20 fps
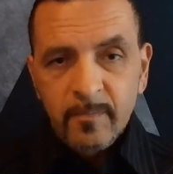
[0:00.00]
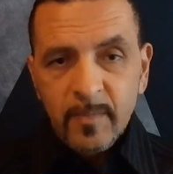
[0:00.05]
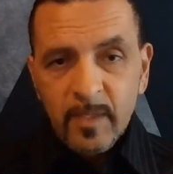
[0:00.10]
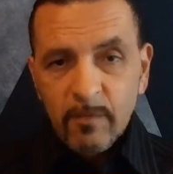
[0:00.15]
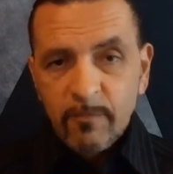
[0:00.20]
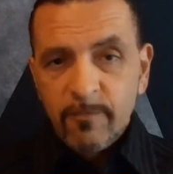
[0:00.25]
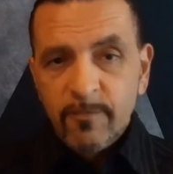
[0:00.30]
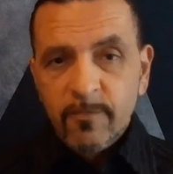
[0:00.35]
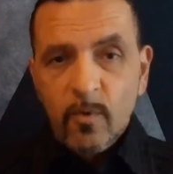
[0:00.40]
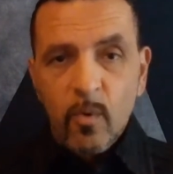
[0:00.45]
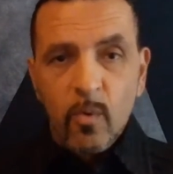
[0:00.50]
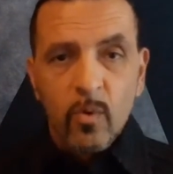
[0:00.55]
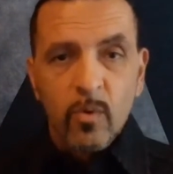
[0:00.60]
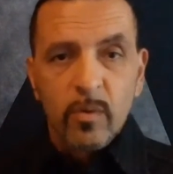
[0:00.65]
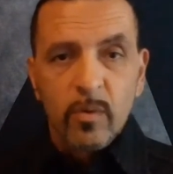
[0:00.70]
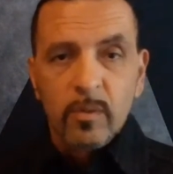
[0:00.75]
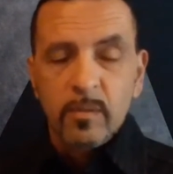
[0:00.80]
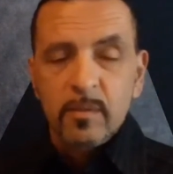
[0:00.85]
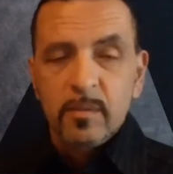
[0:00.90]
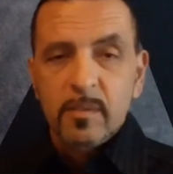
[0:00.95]

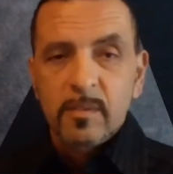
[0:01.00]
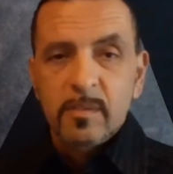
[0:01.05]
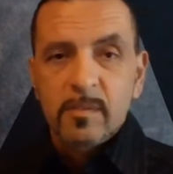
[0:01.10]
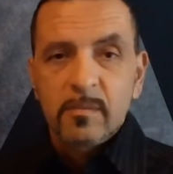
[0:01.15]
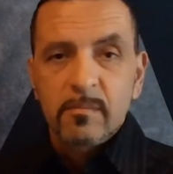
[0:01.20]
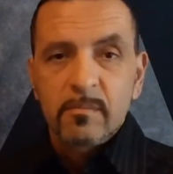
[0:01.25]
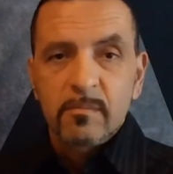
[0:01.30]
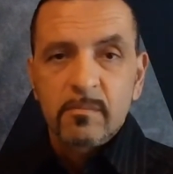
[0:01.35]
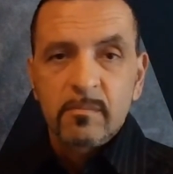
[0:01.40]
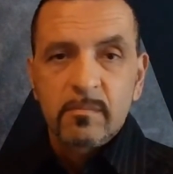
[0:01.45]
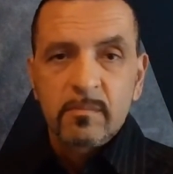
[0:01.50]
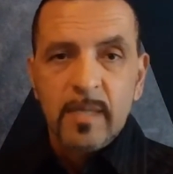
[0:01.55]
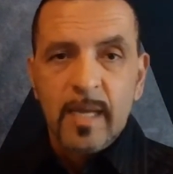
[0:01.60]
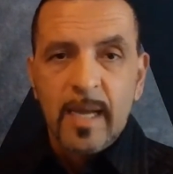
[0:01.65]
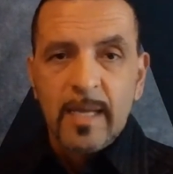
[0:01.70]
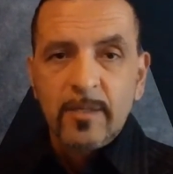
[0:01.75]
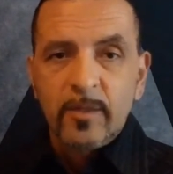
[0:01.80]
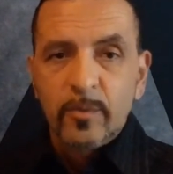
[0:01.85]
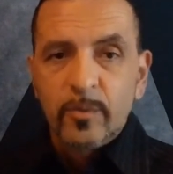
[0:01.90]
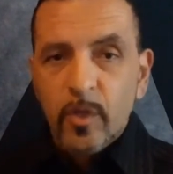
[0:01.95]
for, I
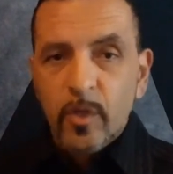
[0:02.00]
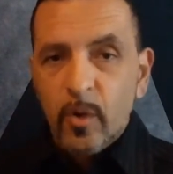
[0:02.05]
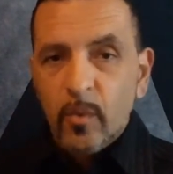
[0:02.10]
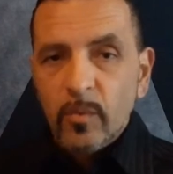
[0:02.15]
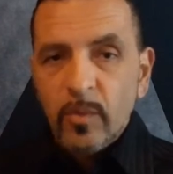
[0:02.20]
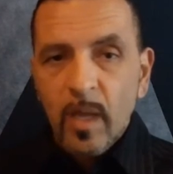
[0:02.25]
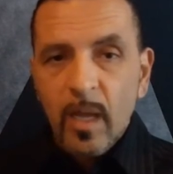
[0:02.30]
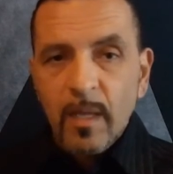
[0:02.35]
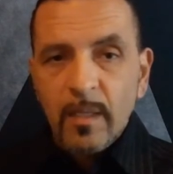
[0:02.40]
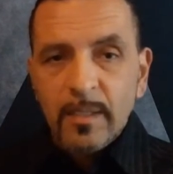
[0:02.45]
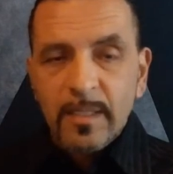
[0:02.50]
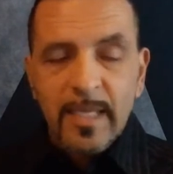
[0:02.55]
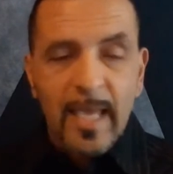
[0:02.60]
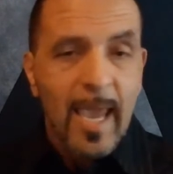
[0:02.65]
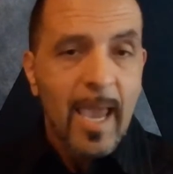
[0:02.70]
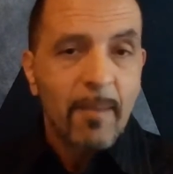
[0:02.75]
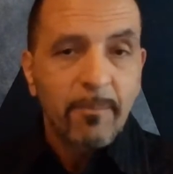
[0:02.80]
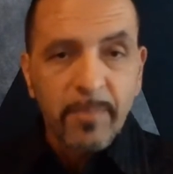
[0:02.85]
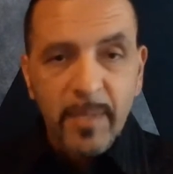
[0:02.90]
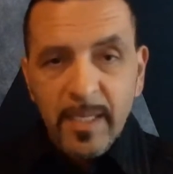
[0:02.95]
don't know,
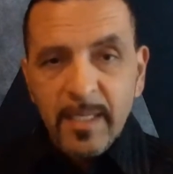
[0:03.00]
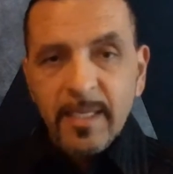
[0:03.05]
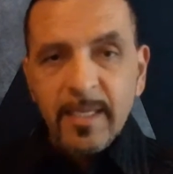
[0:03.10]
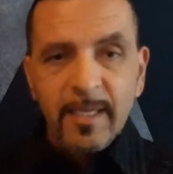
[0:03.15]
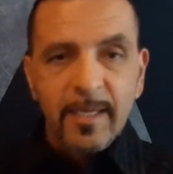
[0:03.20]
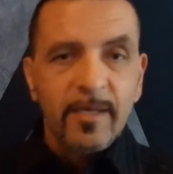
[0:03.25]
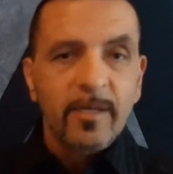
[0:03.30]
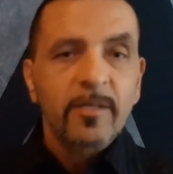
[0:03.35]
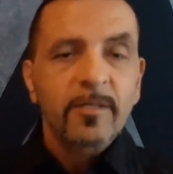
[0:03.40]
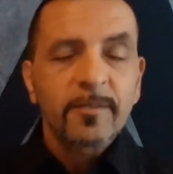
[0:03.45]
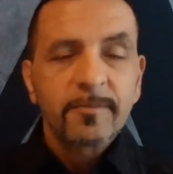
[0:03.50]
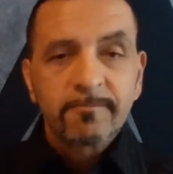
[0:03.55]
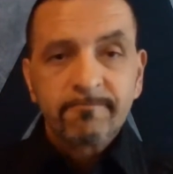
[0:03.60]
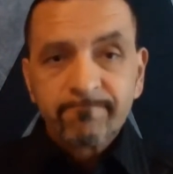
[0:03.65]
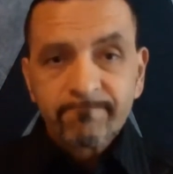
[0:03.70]
camping gear,